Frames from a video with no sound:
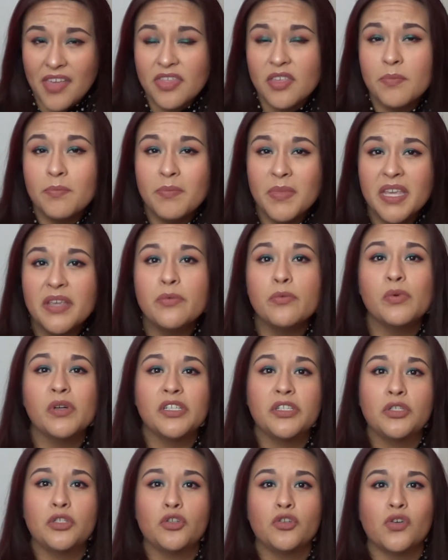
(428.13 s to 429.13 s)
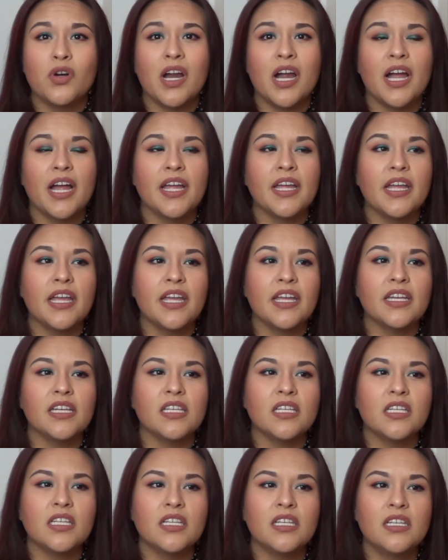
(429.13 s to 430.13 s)
The meat was dry. It
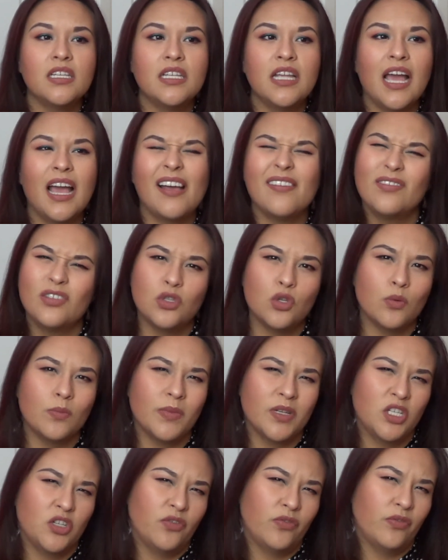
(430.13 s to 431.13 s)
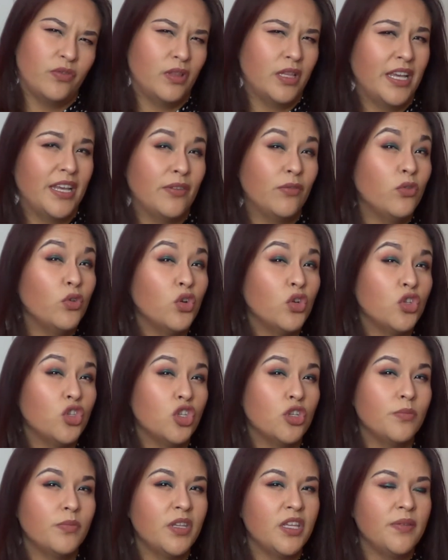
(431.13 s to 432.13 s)
didn't have so much flavor
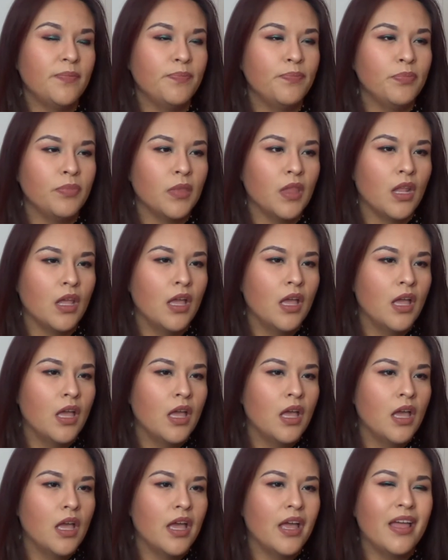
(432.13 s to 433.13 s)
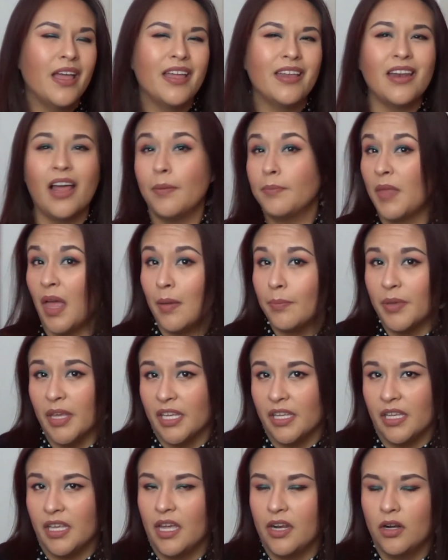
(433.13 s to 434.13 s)
to me. And I'm not
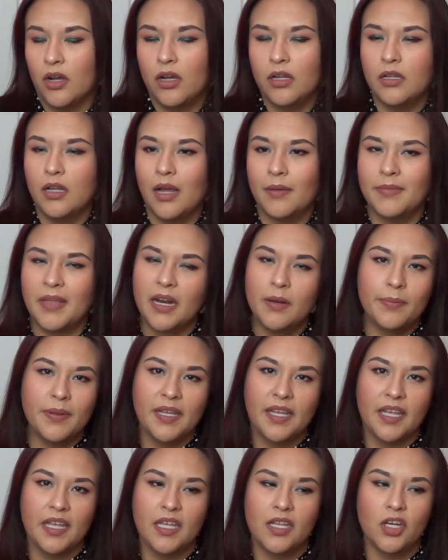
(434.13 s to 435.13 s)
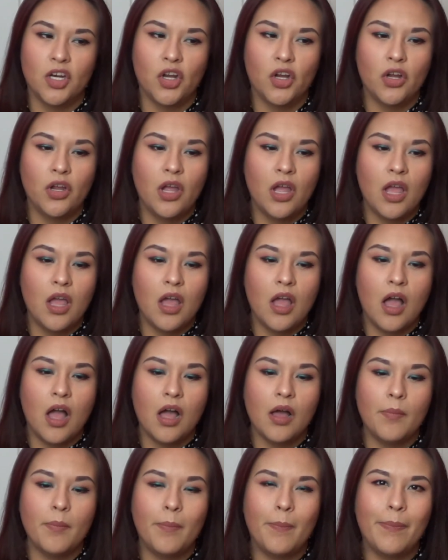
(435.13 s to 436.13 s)
picky at all. I'm not a picky eater.
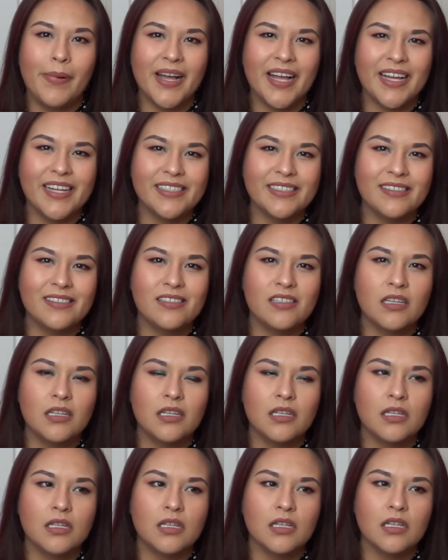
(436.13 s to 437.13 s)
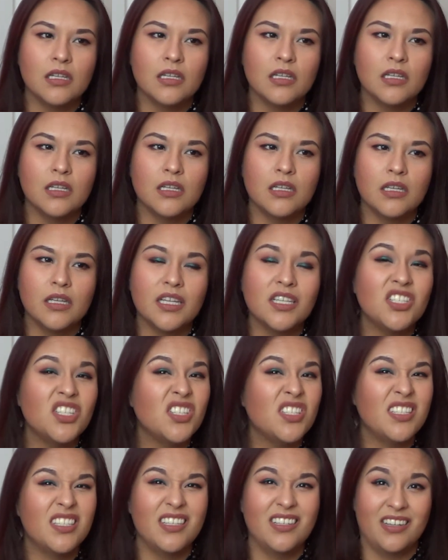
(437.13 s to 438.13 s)
But it
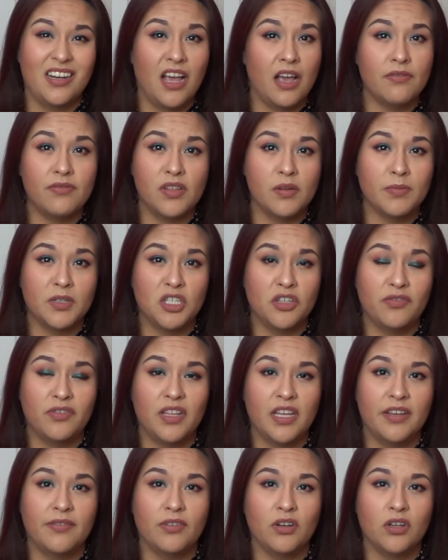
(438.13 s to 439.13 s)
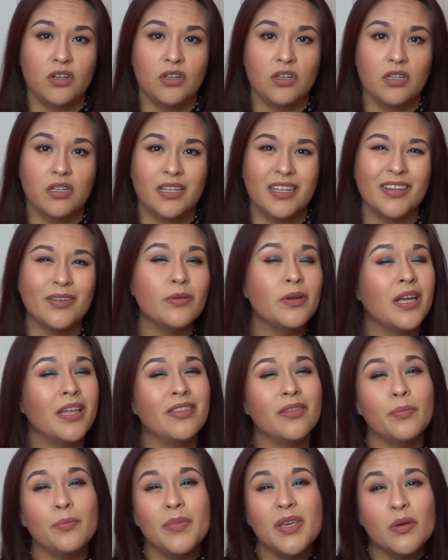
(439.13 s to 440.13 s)
just didn't have that much flavor.
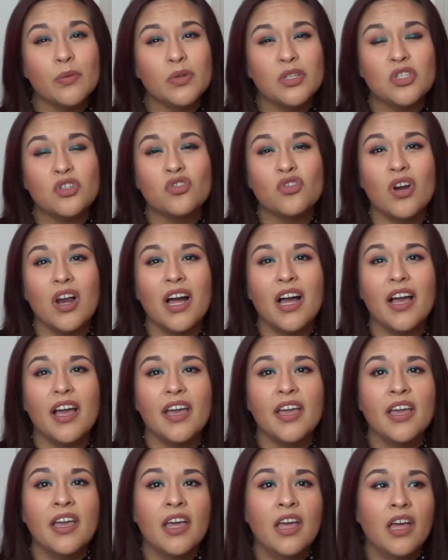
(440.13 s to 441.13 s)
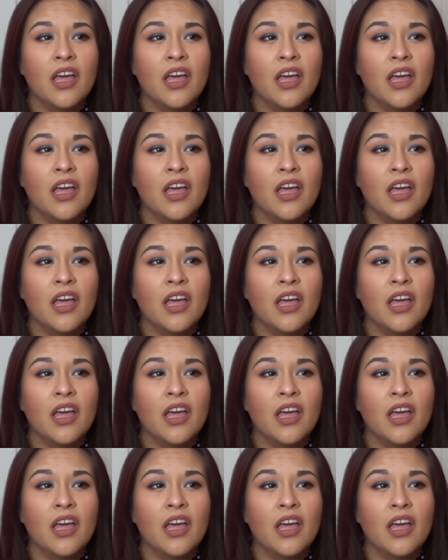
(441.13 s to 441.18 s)
And the meat was dry.